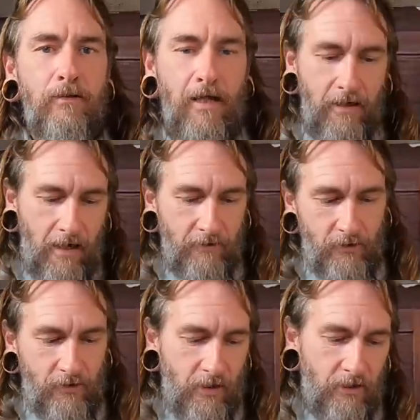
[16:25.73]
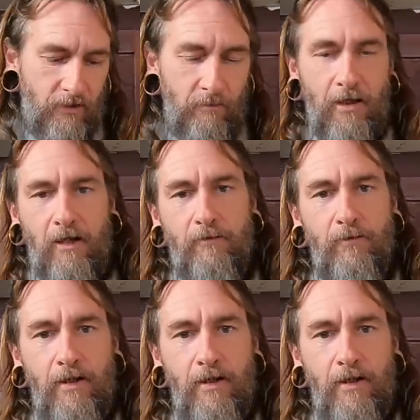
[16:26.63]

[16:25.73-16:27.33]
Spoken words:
and not just like some kind of